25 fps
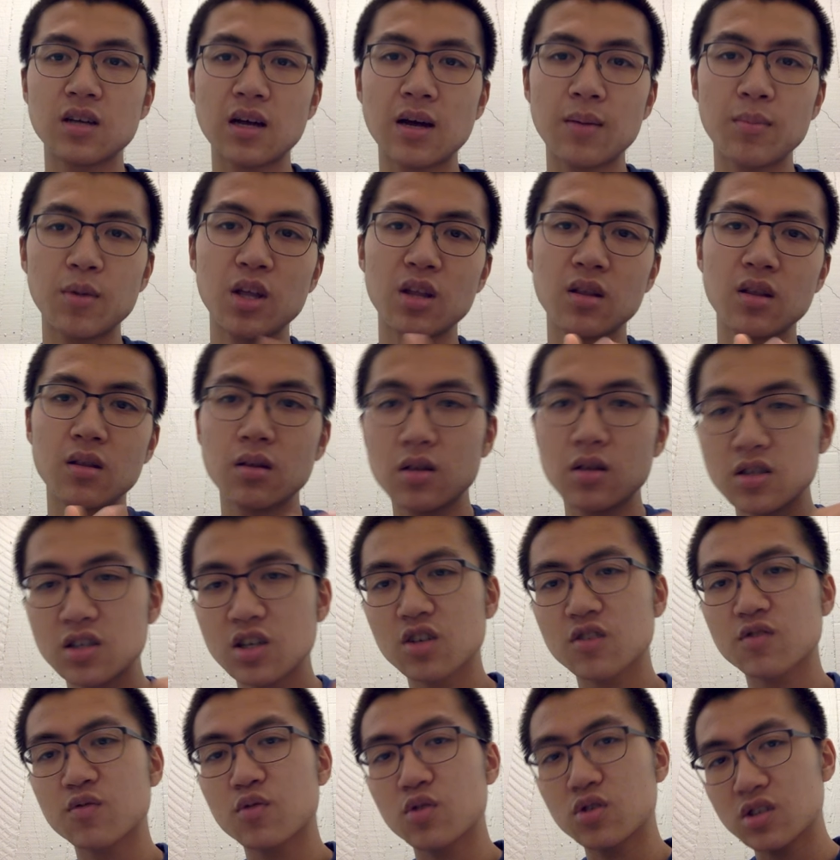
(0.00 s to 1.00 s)
I mean,
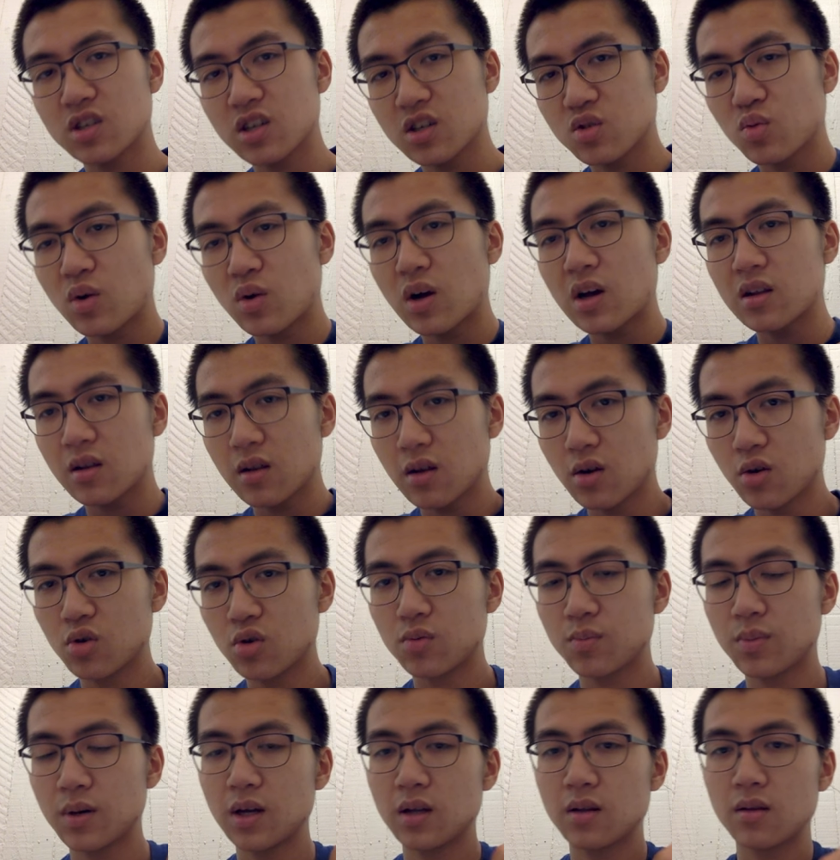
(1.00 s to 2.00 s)
Salesforce takes a while to load,
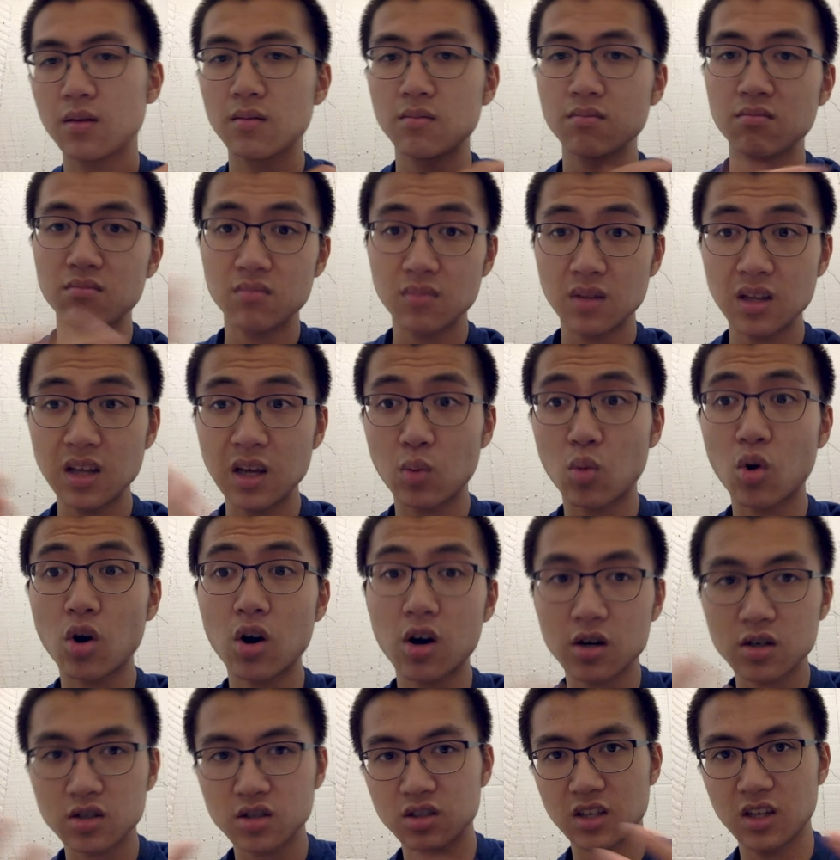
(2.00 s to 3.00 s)
but it
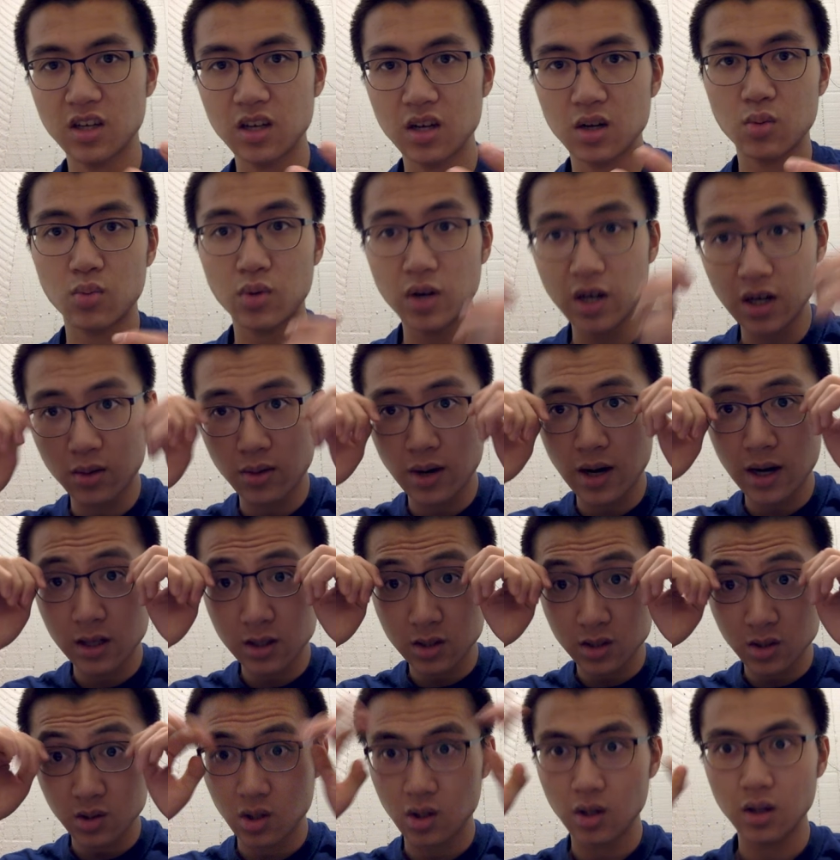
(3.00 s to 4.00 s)
works.
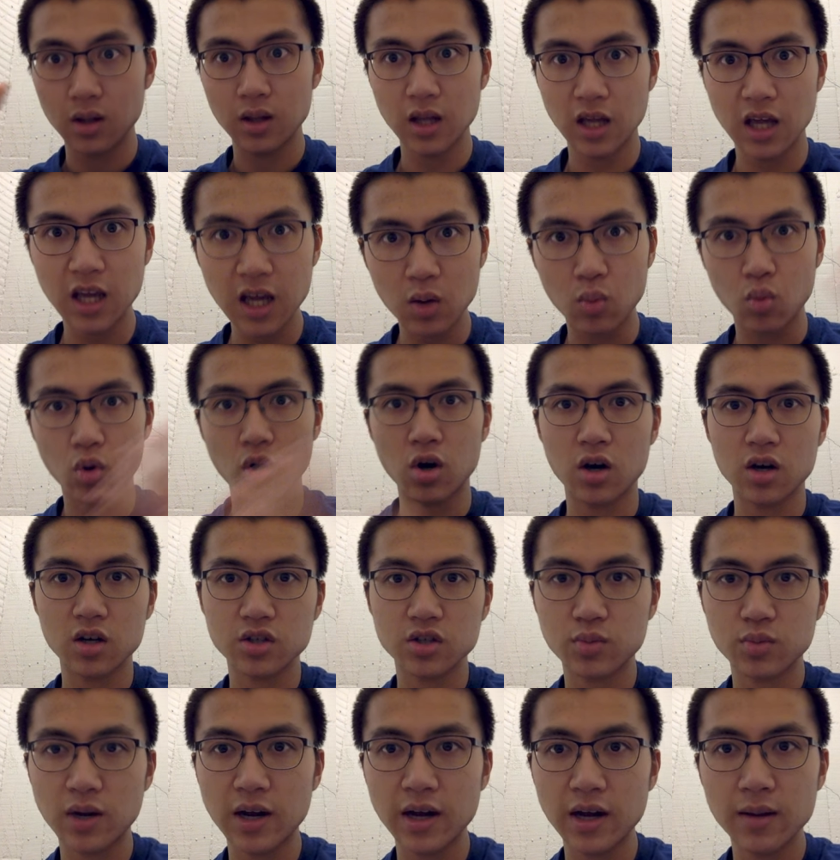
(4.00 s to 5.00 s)
Redirects, it
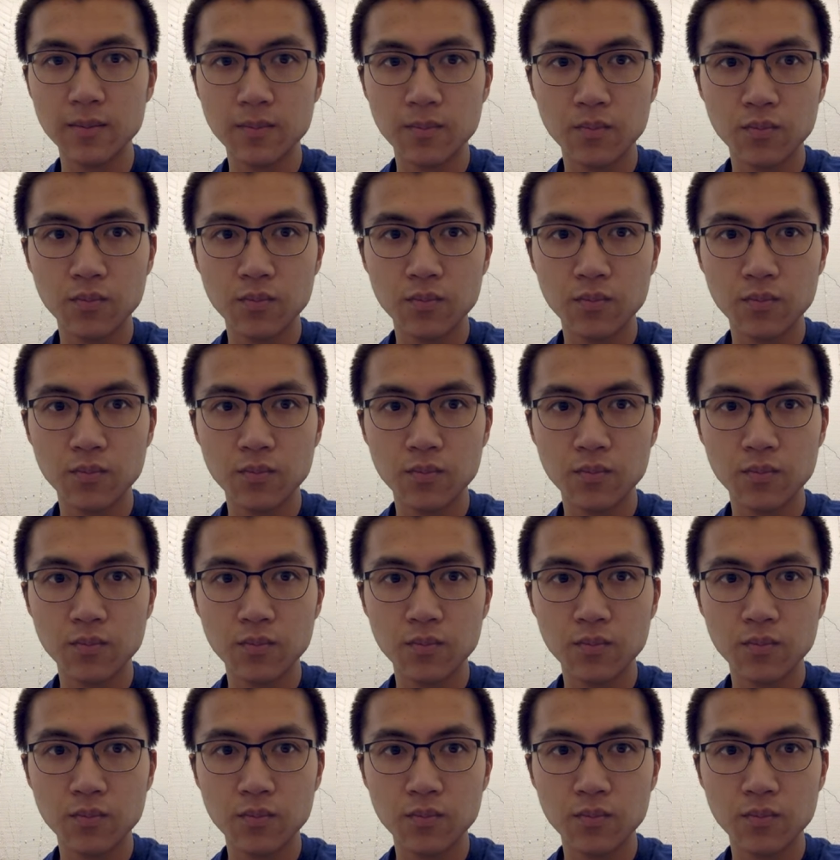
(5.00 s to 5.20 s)
works, right?